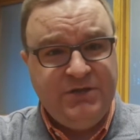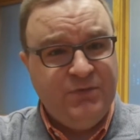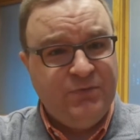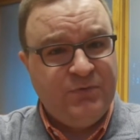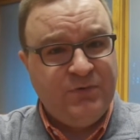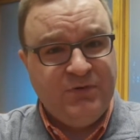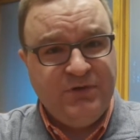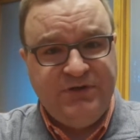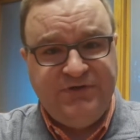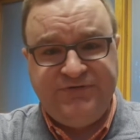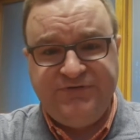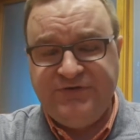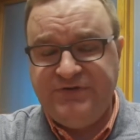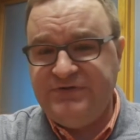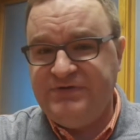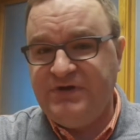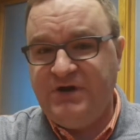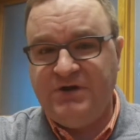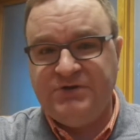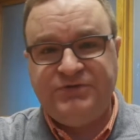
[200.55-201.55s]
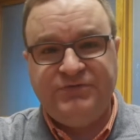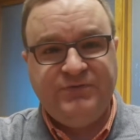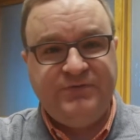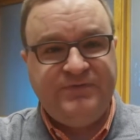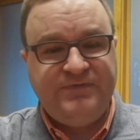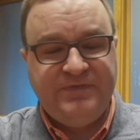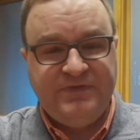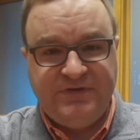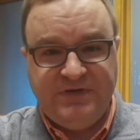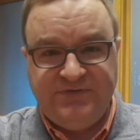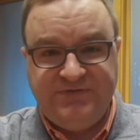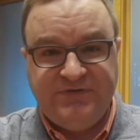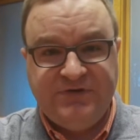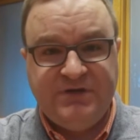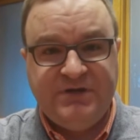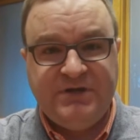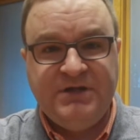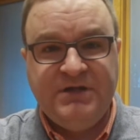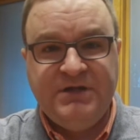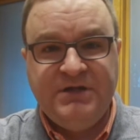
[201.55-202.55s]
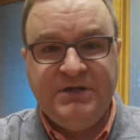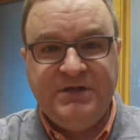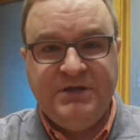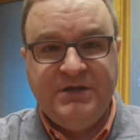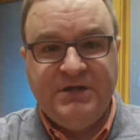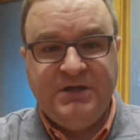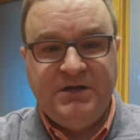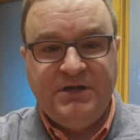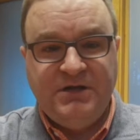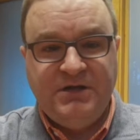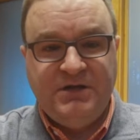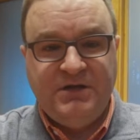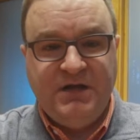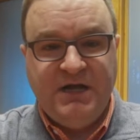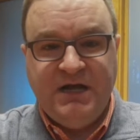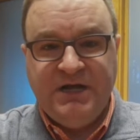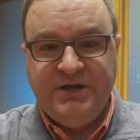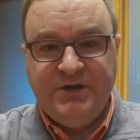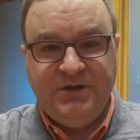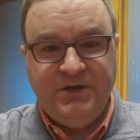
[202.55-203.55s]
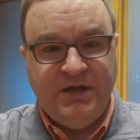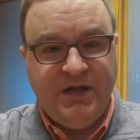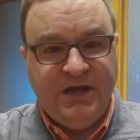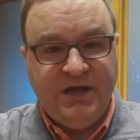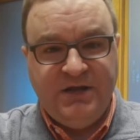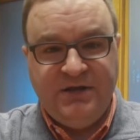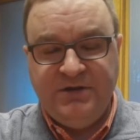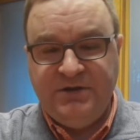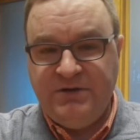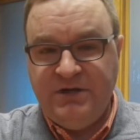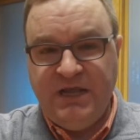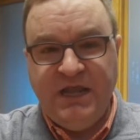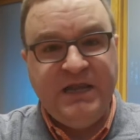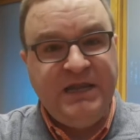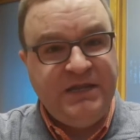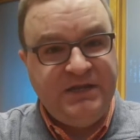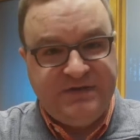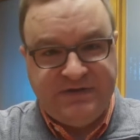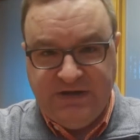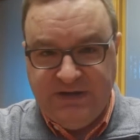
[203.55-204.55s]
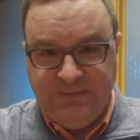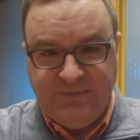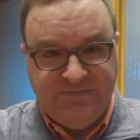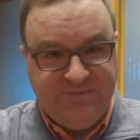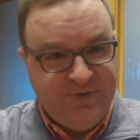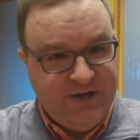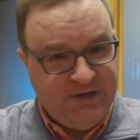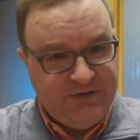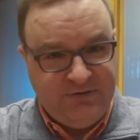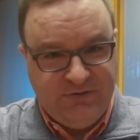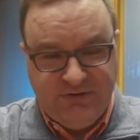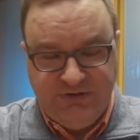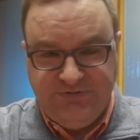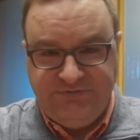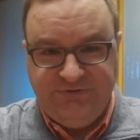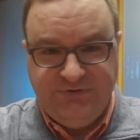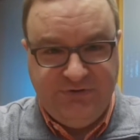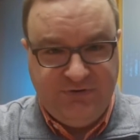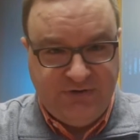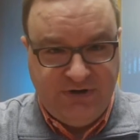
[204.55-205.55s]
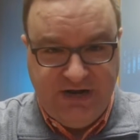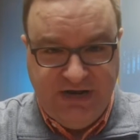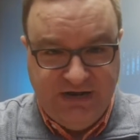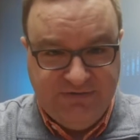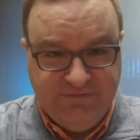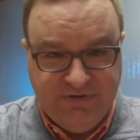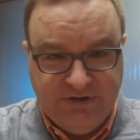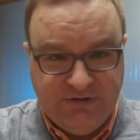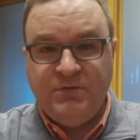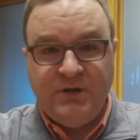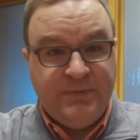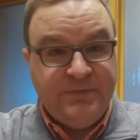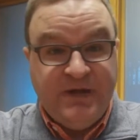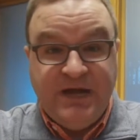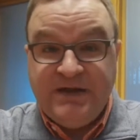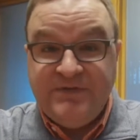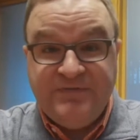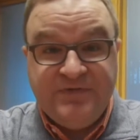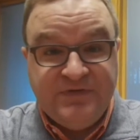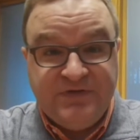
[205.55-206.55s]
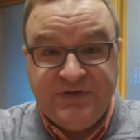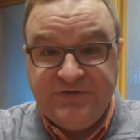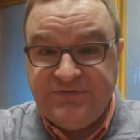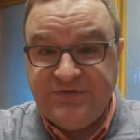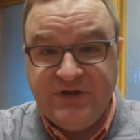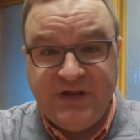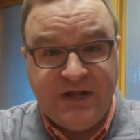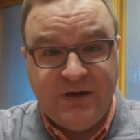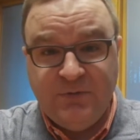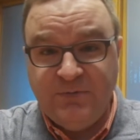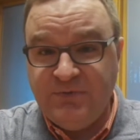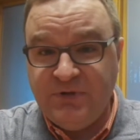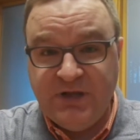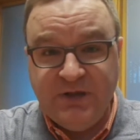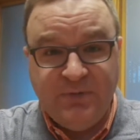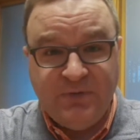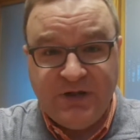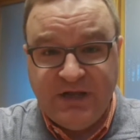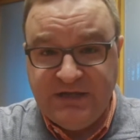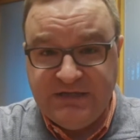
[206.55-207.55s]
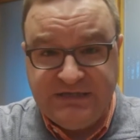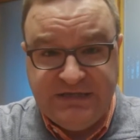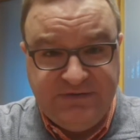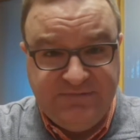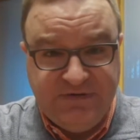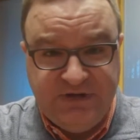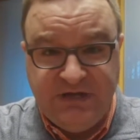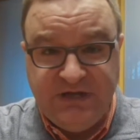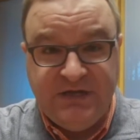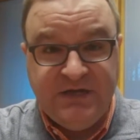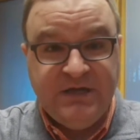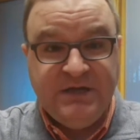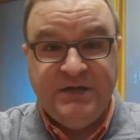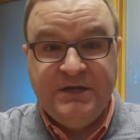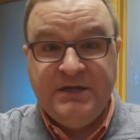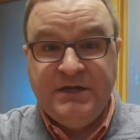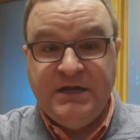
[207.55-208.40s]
You really should talk to a physician on any type of medical issue you're having. I'm not a physician. I don't play one on TV.